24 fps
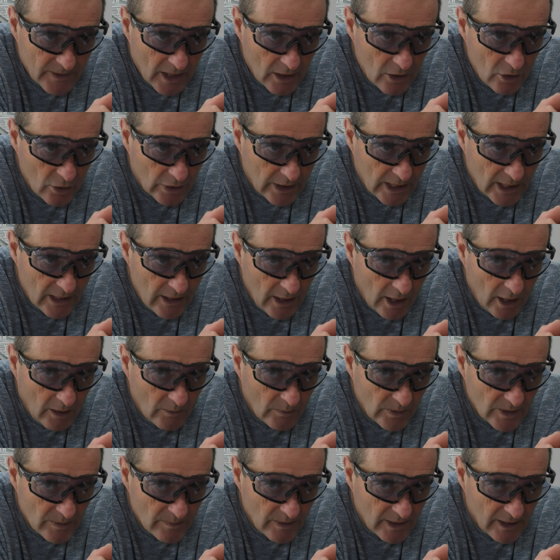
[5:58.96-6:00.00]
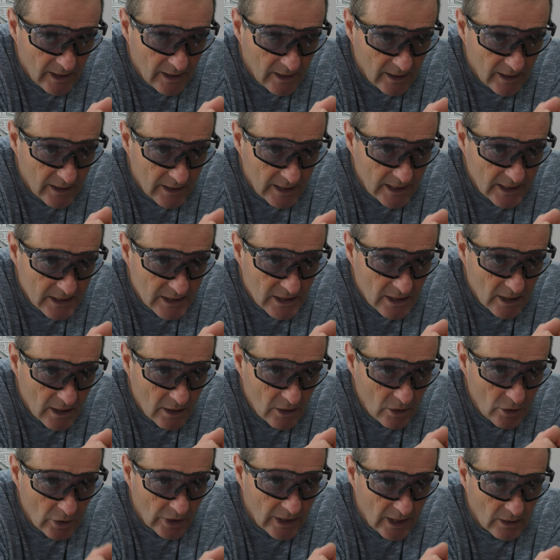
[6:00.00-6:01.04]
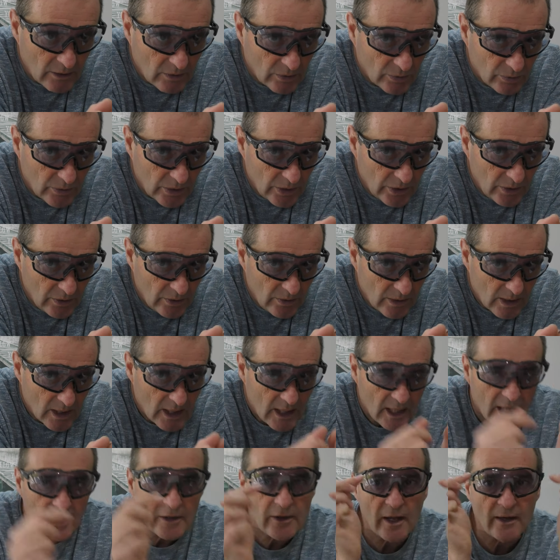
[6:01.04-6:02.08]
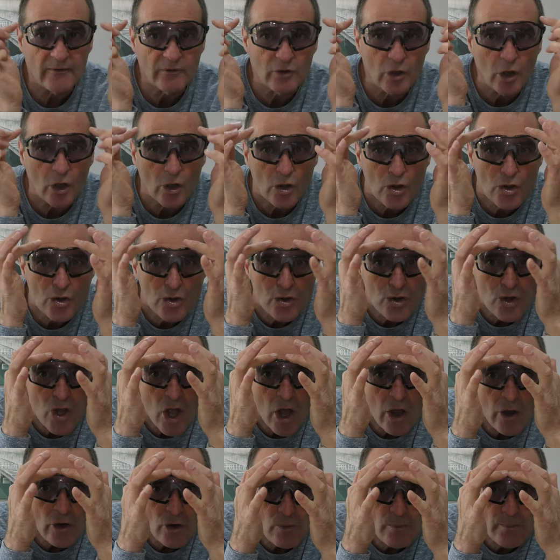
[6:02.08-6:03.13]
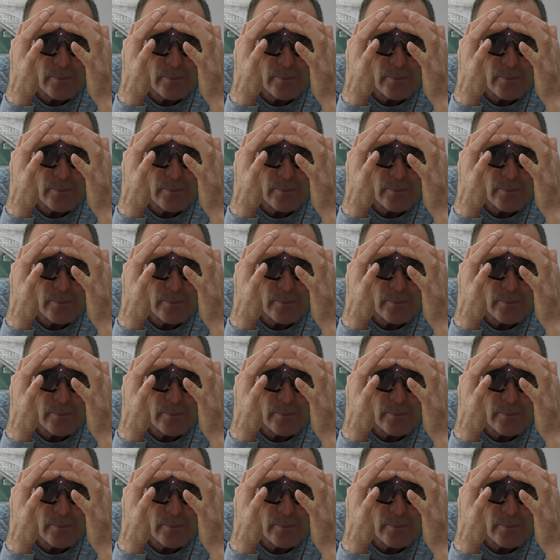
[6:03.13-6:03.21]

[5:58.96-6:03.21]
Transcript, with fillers: looking up with my eyes, looking through, and I've got no